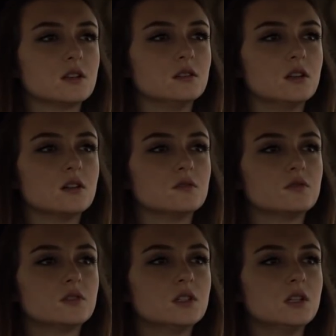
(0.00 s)
I love
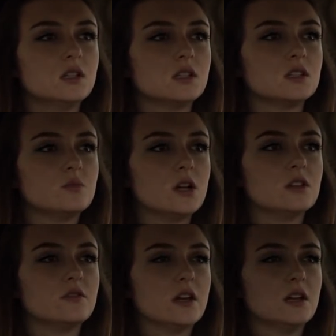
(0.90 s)
the
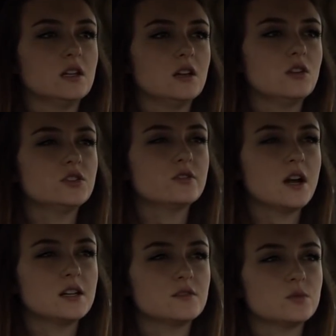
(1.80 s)
smell of it. And it
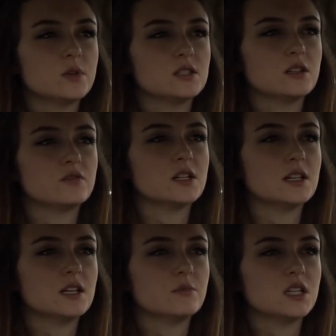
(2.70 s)
also kind of smells like
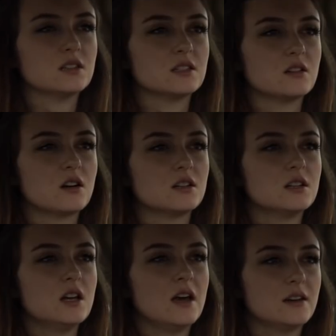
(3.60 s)
vanilla because I
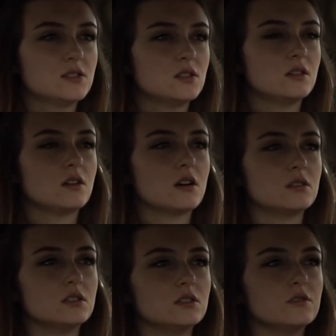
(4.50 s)
got, accidentally
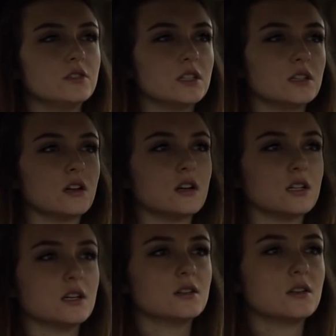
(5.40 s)
got a little vanilla
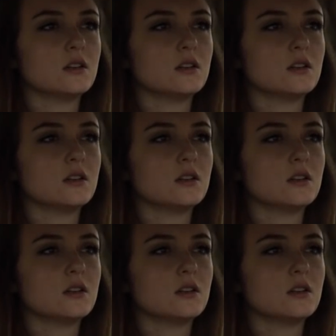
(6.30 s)
on it.